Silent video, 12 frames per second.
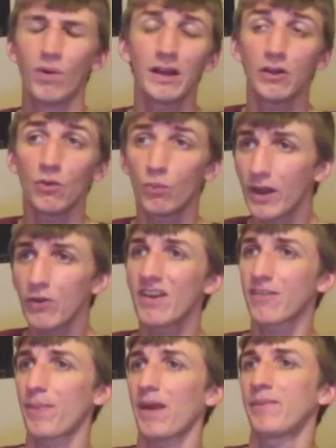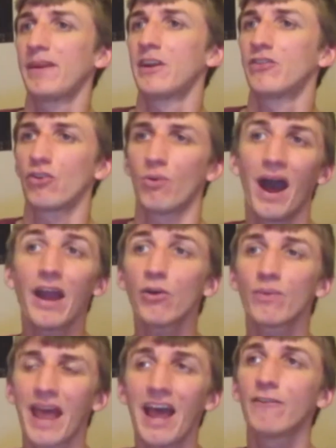Well, what do you expect me to do? I
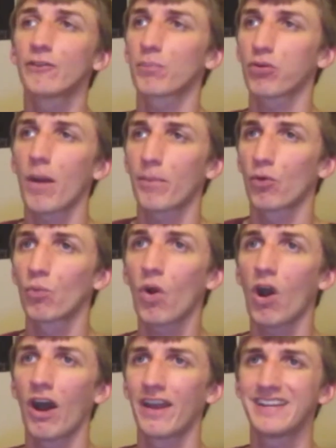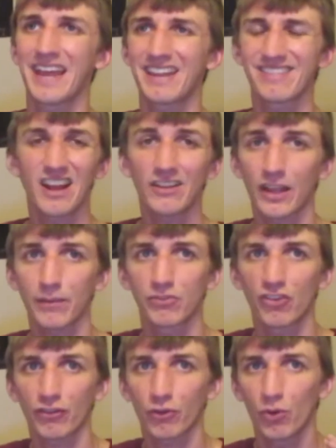don't have the proper wand, and it's not like I'm
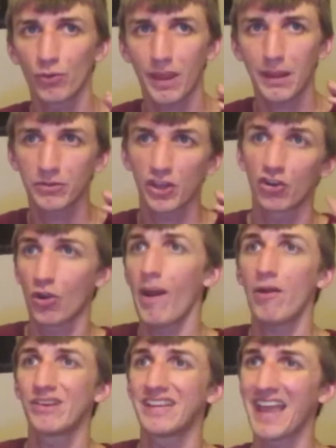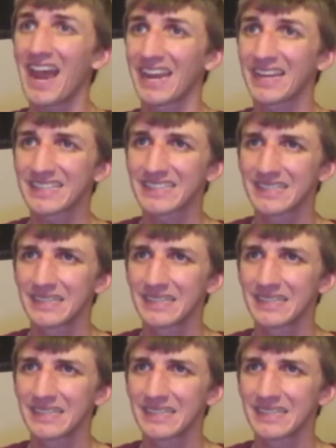just going to be able to go out and get it.